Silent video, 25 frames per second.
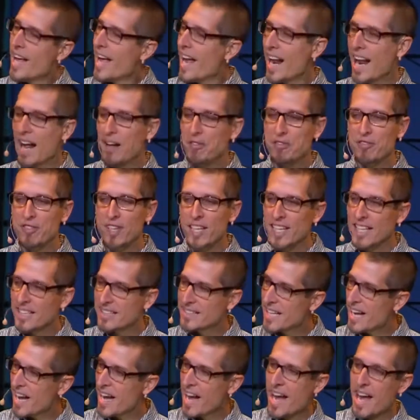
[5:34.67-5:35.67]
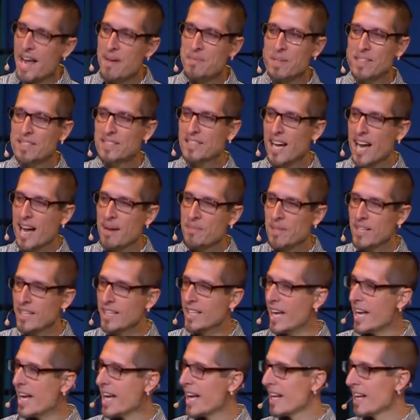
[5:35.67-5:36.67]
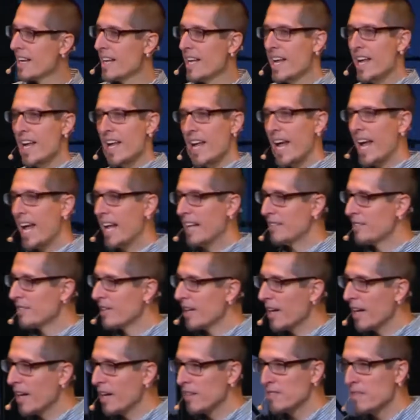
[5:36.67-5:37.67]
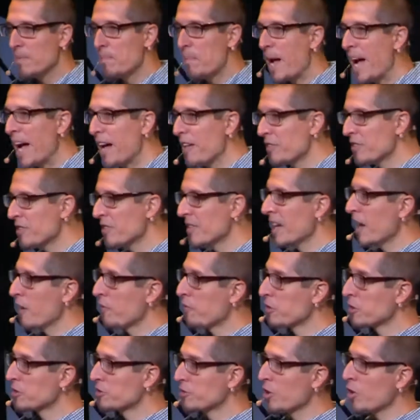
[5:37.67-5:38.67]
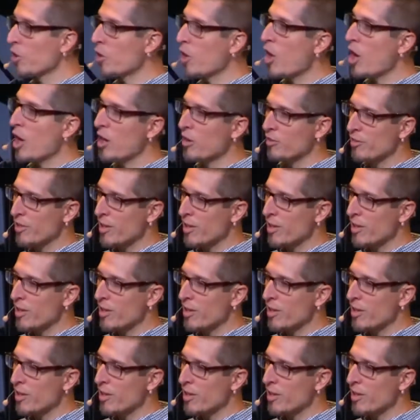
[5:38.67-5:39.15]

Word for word: And I've seen it time and time again as, as a pastor now for so long.